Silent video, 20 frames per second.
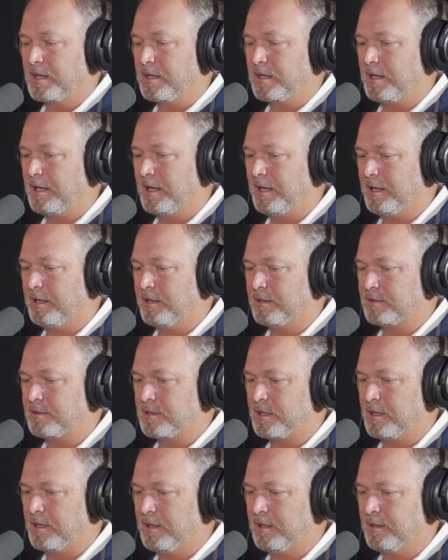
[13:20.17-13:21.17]
It's
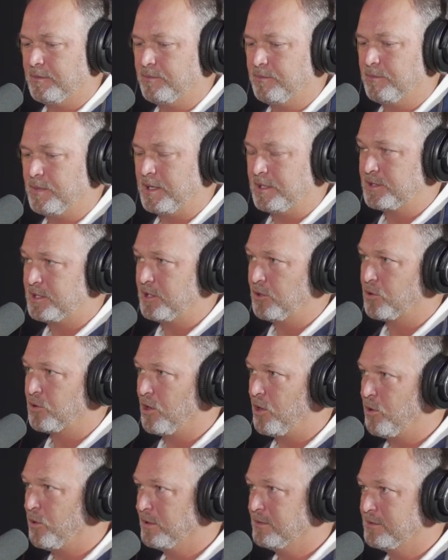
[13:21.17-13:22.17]
still
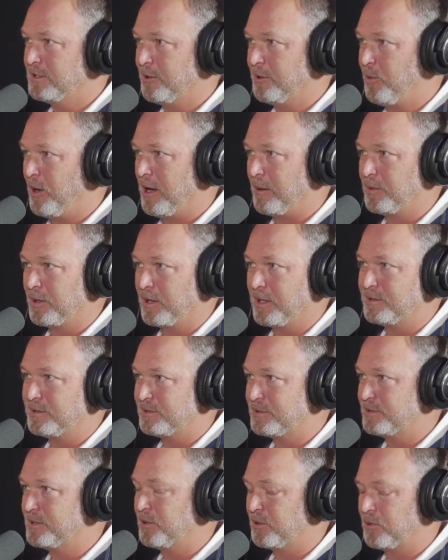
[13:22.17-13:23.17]
growing, and the
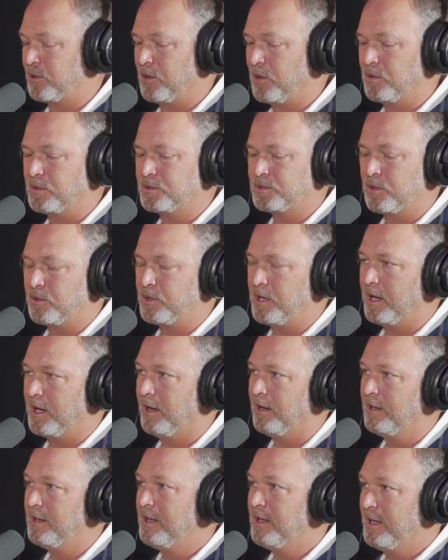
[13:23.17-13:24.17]
population's still growing. So
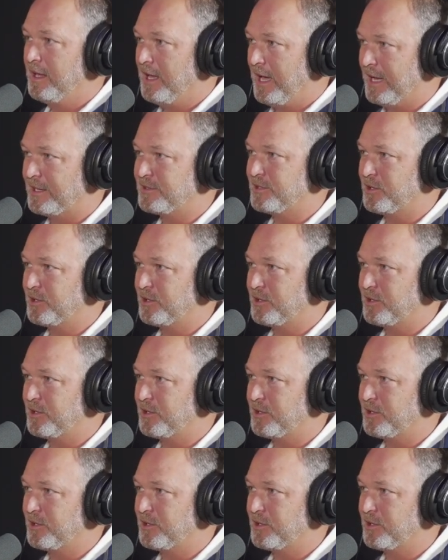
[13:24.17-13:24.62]
as it